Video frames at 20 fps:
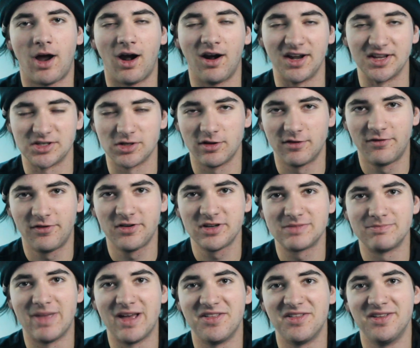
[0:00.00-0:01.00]
Alright, so the
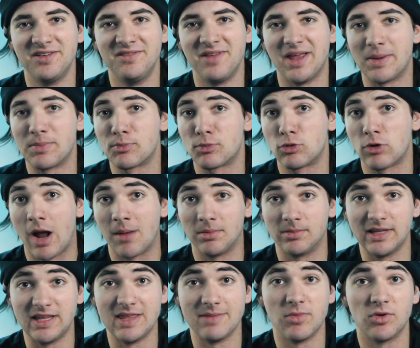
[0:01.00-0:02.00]
first method, and
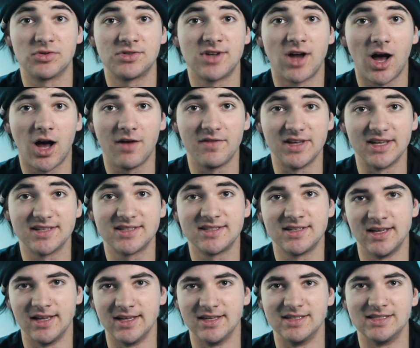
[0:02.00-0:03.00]
probably the most obvious,
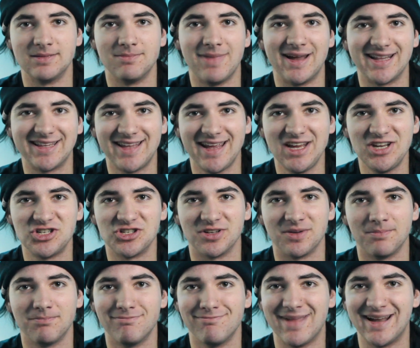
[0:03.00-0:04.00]
is
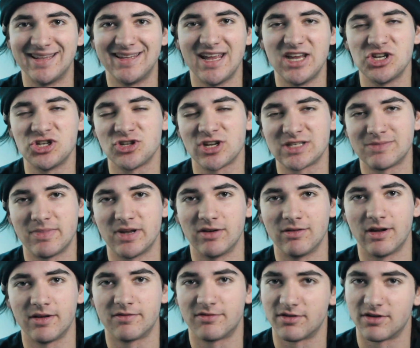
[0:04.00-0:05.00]
meditation. Meditation has been
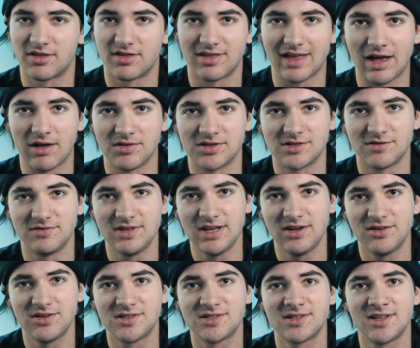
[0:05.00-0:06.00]
around for thousands of
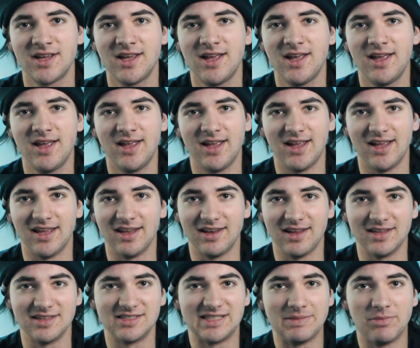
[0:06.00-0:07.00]
years. It
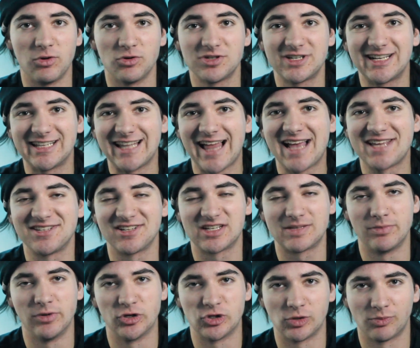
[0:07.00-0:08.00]
is the most classic
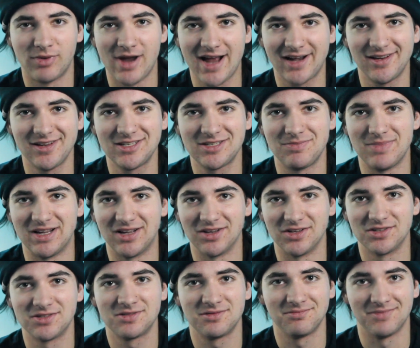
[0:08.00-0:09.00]
spiritual practice
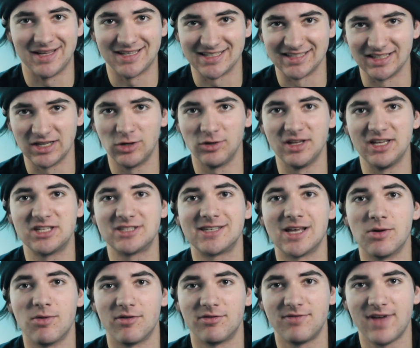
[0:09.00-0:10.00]
because it's literally
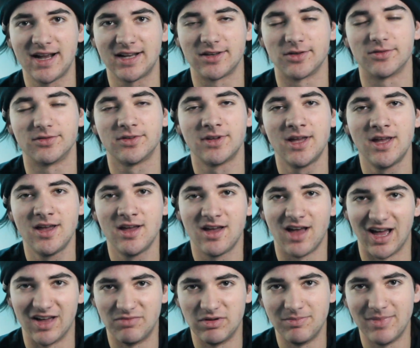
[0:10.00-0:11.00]
so effective.
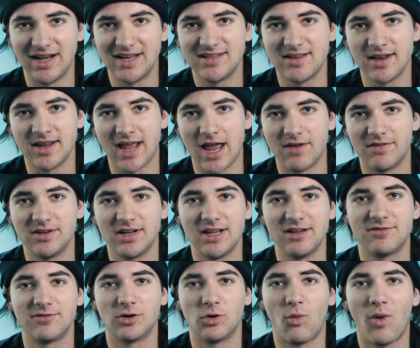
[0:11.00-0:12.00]
I've been meditating every day
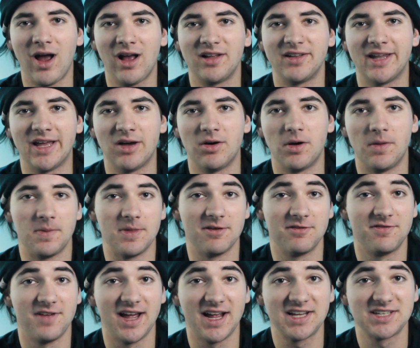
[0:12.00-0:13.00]
for a while now and the
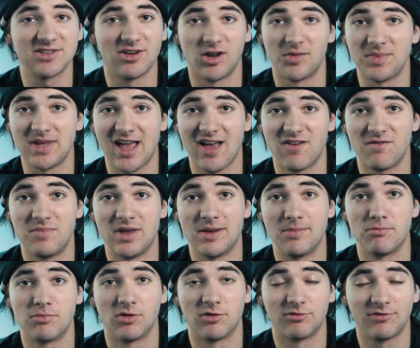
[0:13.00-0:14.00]
effects on me have
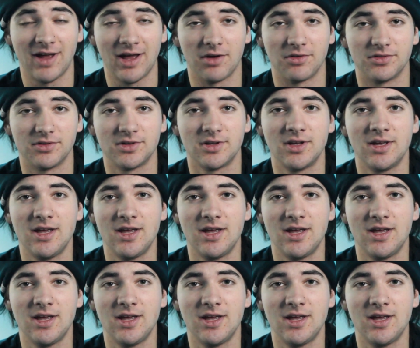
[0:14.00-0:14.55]
been profound.